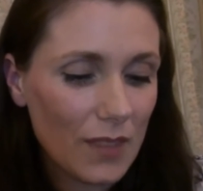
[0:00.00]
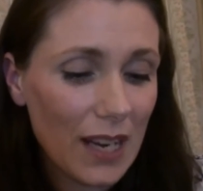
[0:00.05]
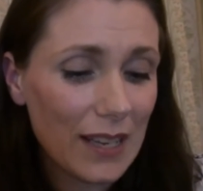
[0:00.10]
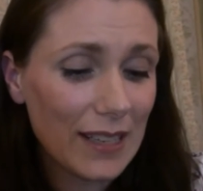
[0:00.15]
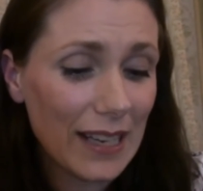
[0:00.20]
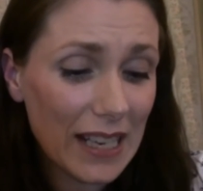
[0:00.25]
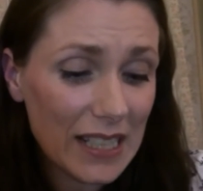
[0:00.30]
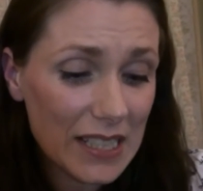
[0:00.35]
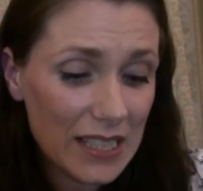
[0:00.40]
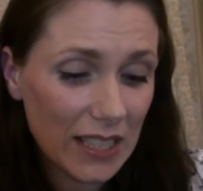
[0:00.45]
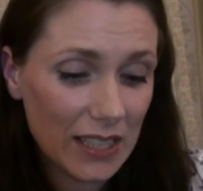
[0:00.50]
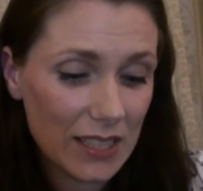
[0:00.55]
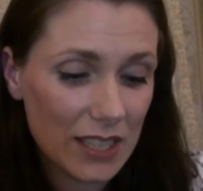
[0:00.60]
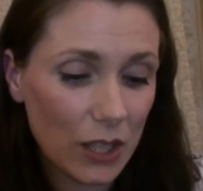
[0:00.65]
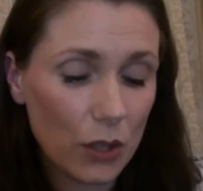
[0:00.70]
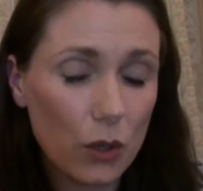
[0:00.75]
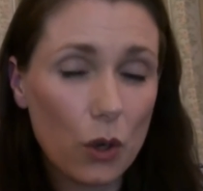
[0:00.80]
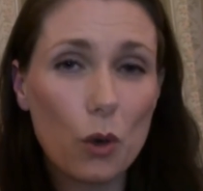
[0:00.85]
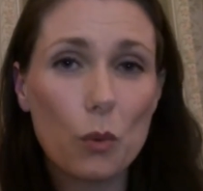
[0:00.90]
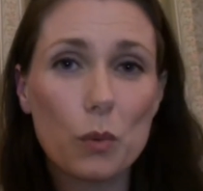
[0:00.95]
Next things
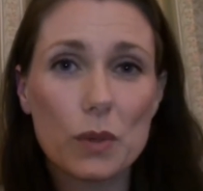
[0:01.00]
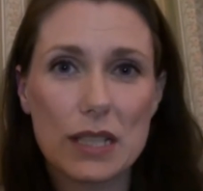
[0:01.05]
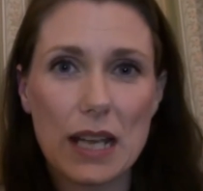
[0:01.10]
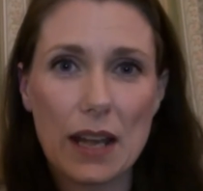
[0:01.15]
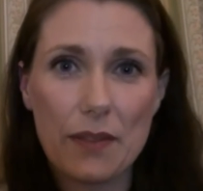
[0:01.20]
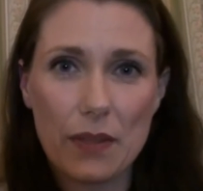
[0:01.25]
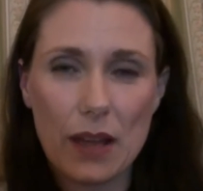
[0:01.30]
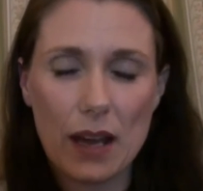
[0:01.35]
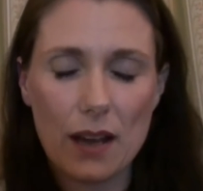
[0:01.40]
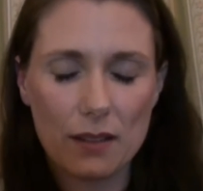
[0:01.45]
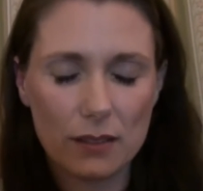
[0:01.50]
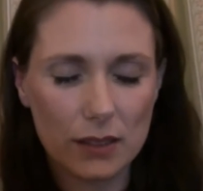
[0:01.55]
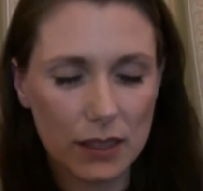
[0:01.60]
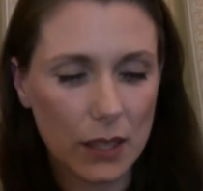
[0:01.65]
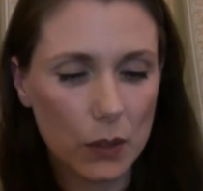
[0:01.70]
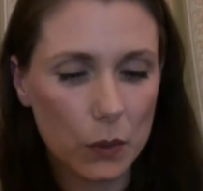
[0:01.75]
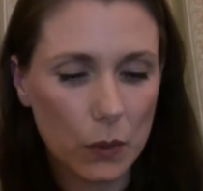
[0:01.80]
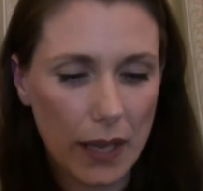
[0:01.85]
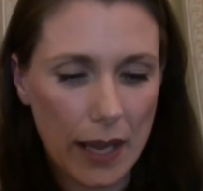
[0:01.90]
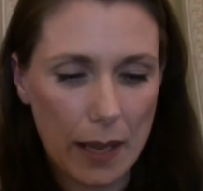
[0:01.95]
I got was in that
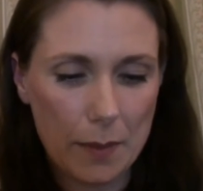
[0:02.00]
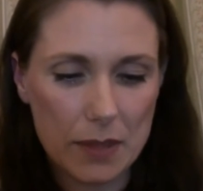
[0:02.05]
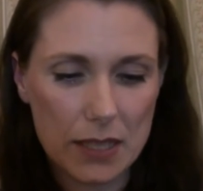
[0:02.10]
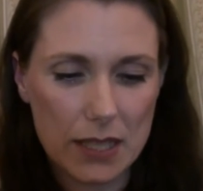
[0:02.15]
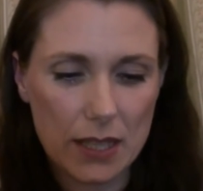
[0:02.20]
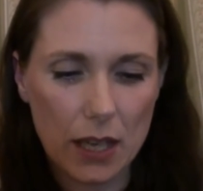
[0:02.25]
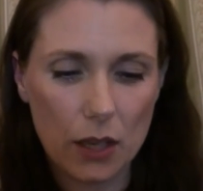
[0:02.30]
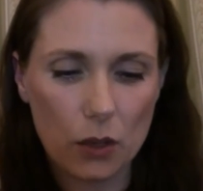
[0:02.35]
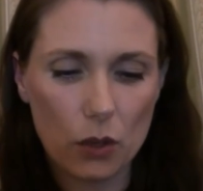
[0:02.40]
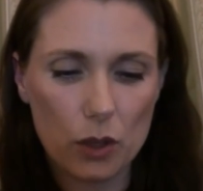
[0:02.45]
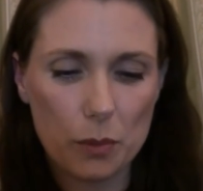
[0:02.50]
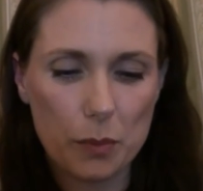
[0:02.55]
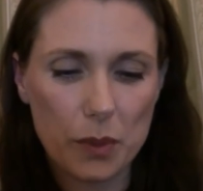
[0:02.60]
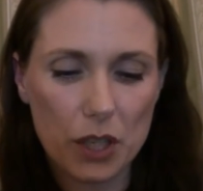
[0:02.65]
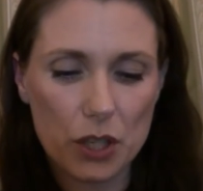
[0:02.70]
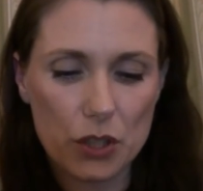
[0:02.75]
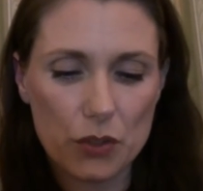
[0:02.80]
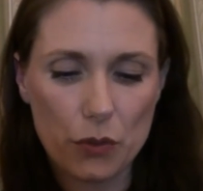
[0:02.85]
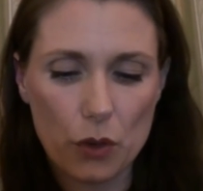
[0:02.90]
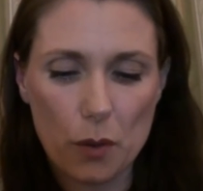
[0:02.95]
little chemist that I got the
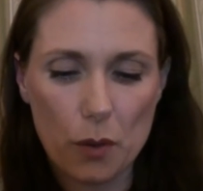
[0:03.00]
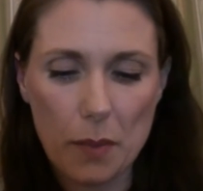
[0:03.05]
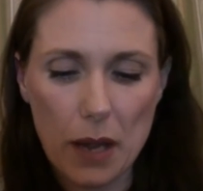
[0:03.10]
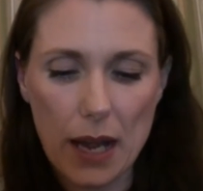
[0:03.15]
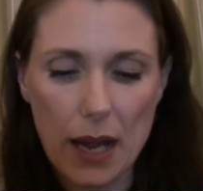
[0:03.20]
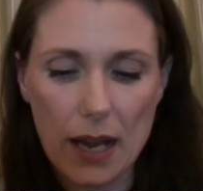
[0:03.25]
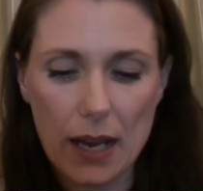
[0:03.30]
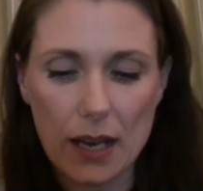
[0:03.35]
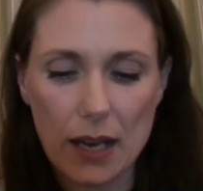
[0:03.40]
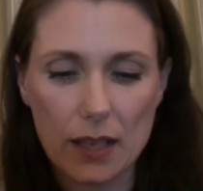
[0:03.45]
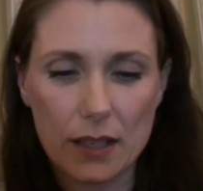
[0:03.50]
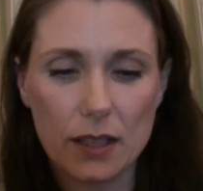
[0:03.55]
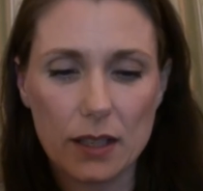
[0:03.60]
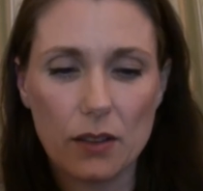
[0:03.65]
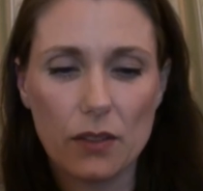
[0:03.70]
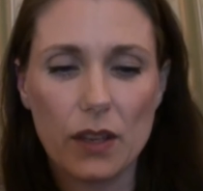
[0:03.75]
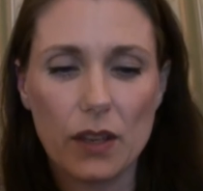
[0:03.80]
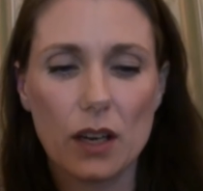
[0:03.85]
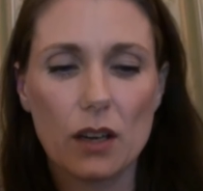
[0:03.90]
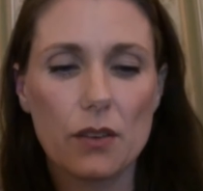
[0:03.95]
brush from and
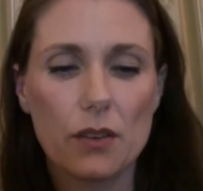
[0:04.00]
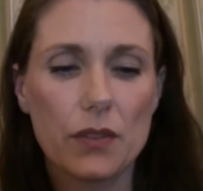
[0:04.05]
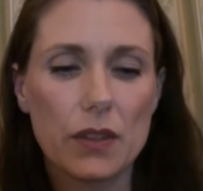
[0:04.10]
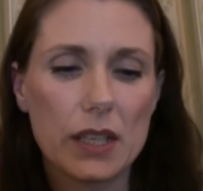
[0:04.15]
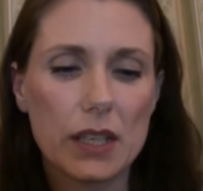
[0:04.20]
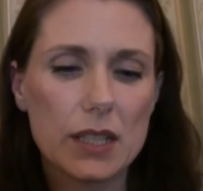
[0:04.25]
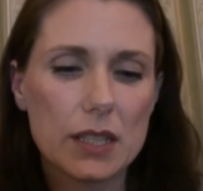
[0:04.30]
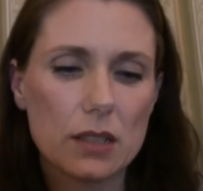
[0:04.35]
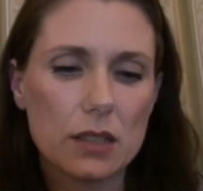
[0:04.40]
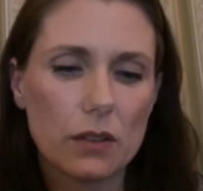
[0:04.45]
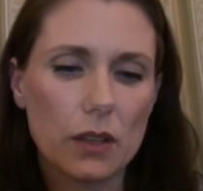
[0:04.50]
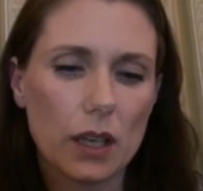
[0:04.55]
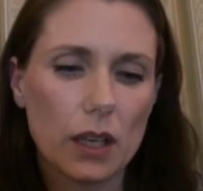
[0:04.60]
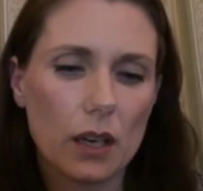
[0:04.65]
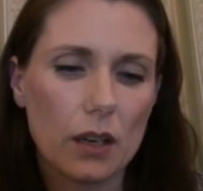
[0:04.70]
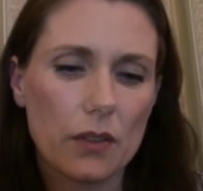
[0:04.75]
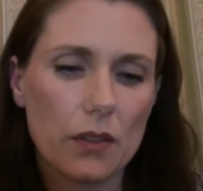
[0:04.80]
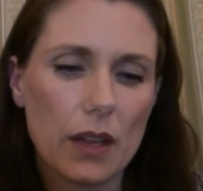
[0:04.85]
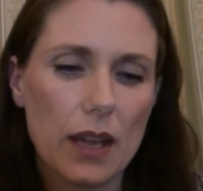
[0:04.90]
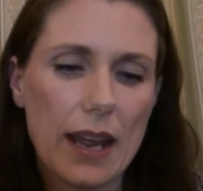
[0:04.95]
they are these. They
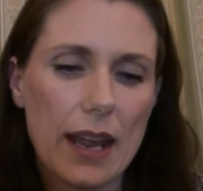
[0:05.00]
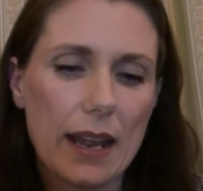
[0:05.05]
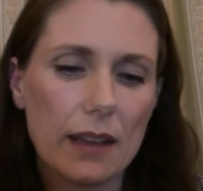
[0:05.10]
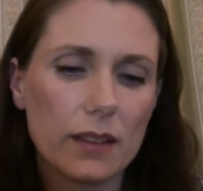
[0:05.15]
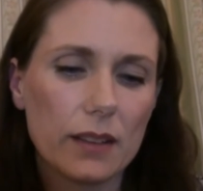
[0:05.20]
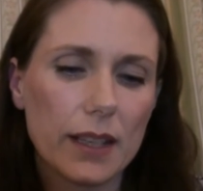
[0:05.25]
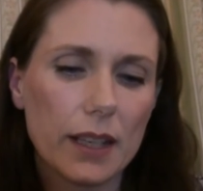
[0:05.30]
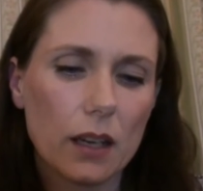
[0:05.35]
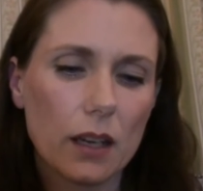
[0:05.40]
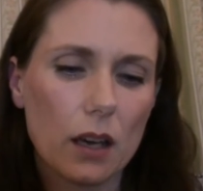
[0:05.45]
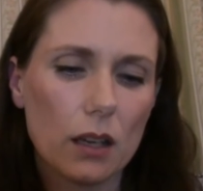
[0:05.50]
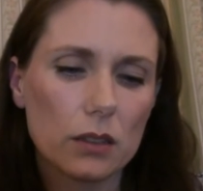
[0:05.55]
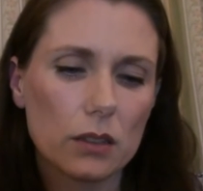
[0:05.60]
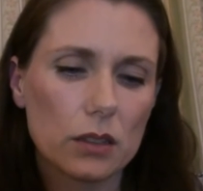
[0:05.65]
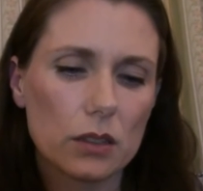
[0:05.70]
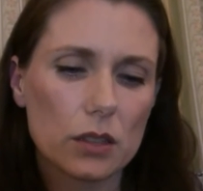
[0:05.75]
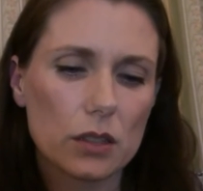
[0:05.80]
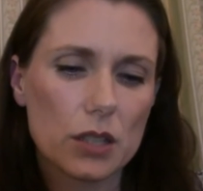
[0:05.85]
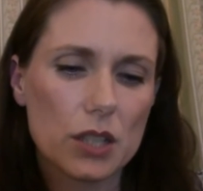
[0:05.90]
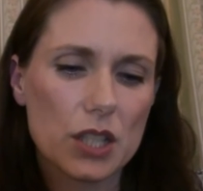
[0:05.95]
are the LA
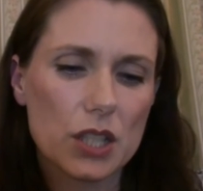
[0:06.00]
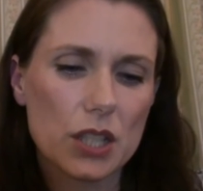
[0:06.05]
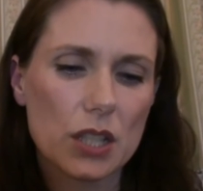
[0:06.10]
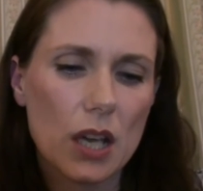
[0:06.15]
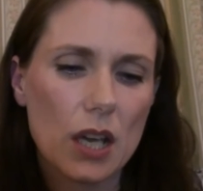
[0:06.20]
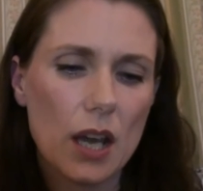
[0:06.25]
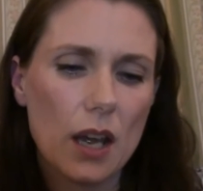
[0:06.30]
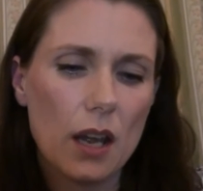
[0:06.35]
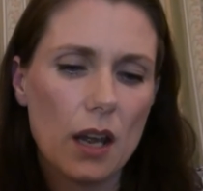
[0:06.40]
Colours,